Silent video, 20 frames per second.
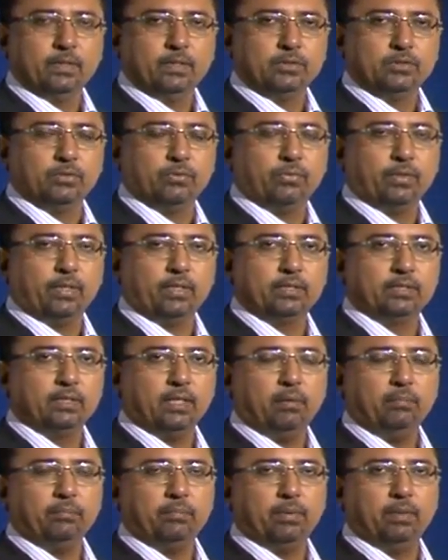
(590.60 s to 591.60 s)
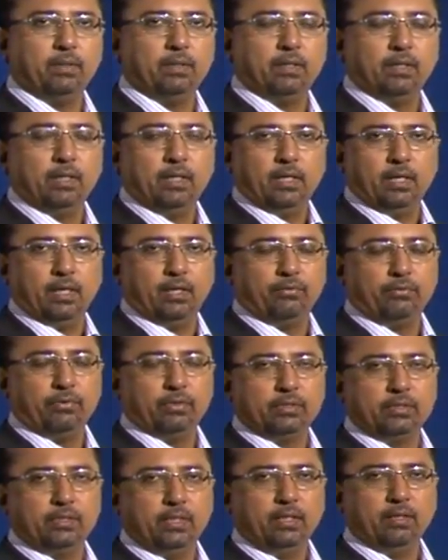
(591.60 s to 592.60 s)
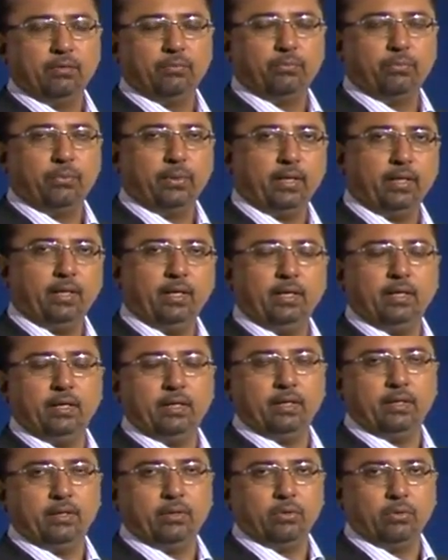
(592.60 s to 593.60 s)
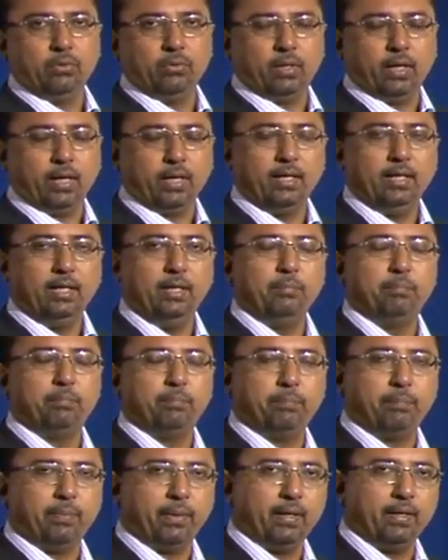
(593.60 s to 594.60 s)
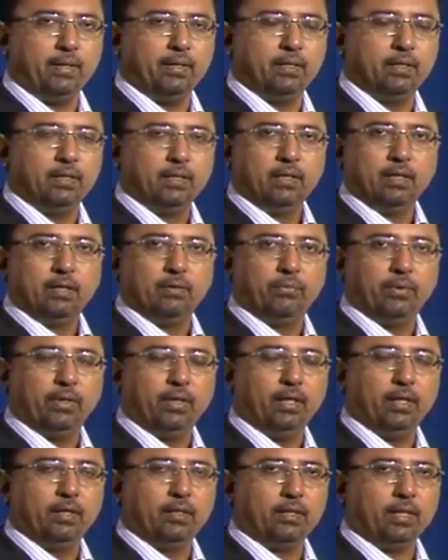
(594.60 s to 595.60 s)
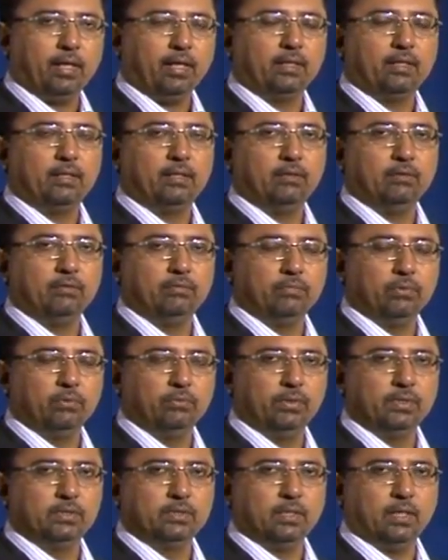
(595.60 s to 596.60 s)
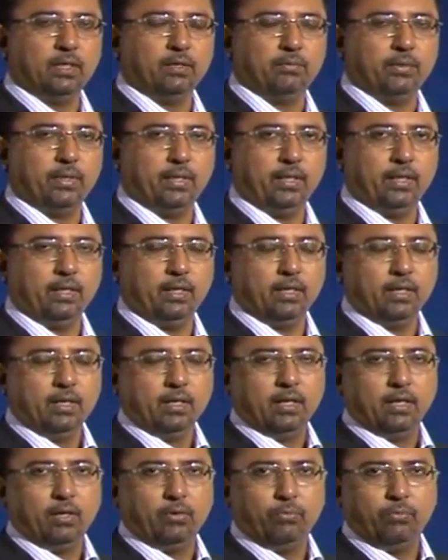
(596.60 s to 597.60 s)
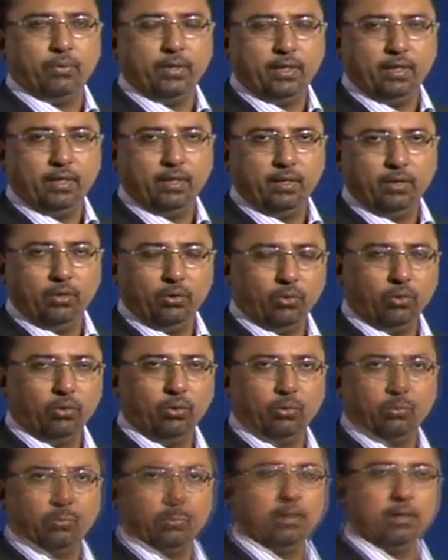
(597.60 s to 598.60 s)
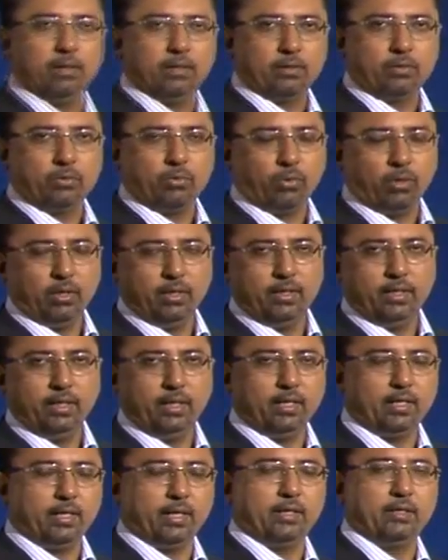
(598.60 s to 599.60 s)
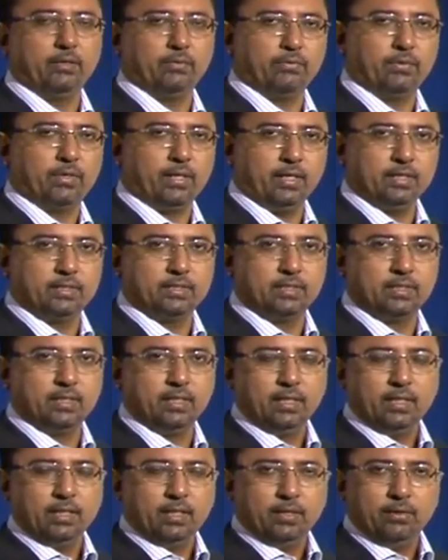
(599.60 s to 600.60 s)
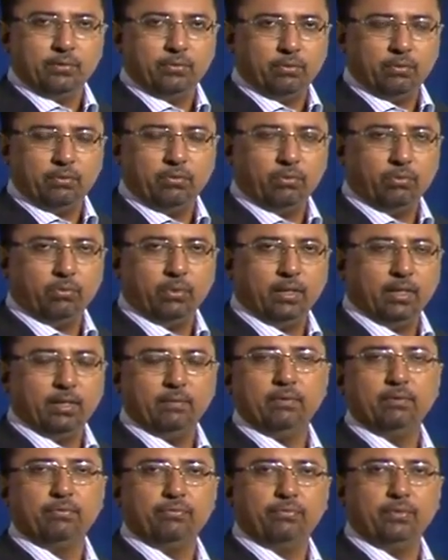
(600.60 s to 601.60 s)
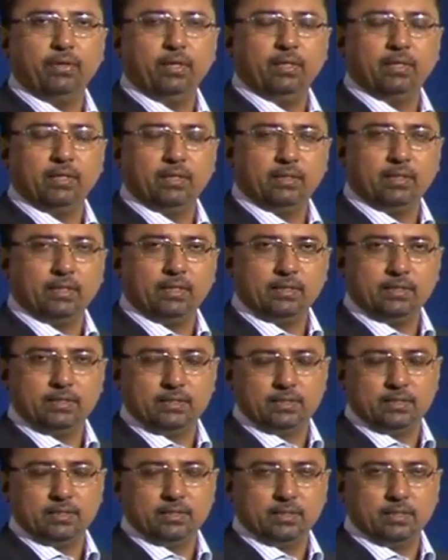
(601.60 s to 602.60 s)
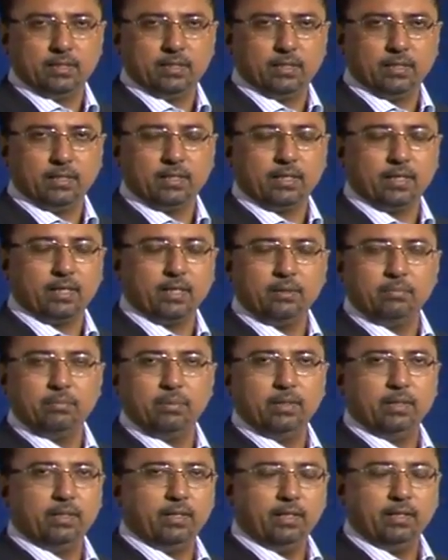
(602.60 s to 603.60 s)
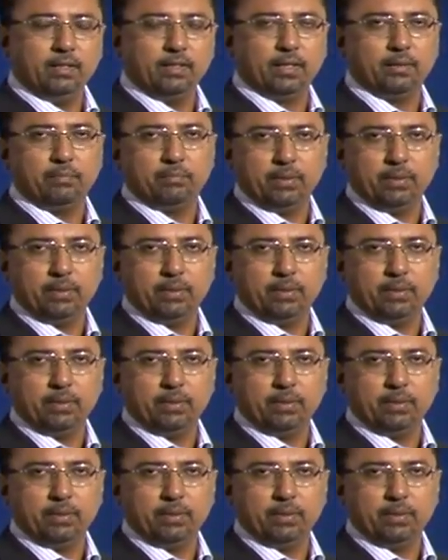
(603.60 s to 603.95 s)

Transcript: So, for example, if you are seeing a very highly paid, very attractive movie star wearing a very low quality kind of dress, you will never feel that there is a credibility in that